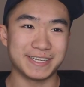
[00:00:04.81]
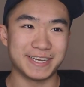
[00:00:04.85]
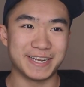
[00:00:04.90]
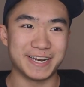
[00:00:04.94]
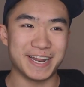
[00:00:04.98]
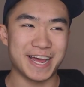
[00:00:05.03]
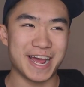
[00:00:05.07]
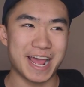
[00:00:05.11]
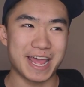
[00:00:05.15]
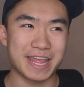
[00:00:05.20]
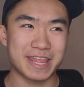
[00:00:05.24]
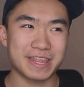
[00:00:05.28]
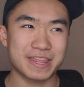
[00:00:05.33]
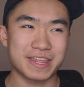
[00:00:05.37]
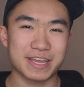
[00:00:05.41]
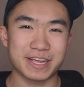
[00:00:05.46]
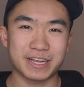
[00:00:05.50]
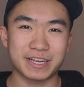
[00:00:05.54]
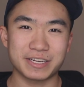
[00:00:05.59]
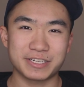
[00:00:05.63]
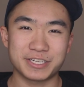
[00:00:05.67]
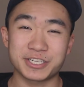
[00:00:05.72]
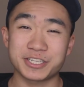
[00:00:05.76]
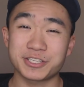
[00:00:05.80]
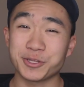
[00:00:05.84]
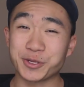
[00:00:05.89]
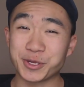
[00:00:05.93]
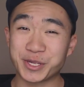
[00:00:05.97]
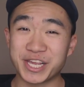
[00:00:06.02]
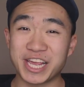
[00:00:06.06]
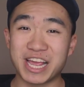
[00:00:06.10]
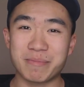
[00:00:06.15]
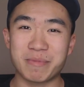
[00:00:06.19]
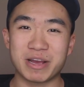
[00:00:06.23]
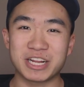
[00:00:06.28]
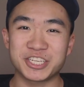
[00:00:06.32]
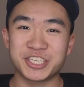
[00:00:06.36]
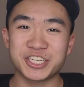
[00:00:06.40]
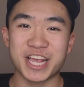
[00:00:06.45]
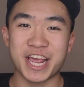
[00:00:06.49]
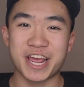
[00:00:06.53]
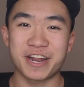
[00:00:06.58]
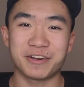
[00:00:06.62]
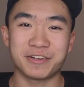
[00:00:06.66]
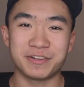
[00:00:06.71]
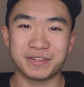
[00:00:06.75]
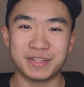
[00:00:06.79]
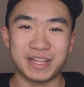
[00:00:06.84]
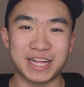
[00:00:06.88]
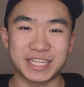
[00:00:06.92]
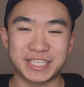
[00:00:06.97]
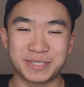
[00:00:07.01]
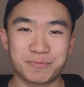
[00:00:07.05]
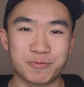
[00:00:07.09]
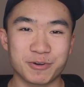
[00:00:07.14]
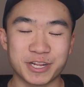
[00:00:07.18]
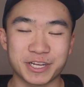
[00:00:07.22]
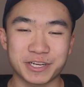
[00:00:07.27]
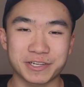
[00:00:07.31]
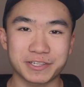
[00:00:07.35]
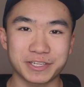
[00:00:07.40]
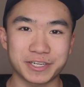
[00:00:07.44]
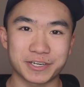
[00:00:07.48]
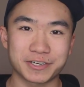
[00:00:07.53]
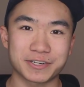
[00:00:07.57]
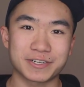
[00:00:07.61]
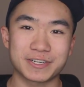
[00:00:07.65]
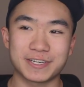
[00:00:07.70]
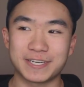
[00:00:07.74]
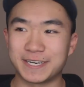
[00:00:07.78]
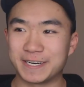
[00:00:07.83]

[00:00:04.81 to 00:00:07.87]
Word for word: and I think just looking at my channel, that's pretty clear.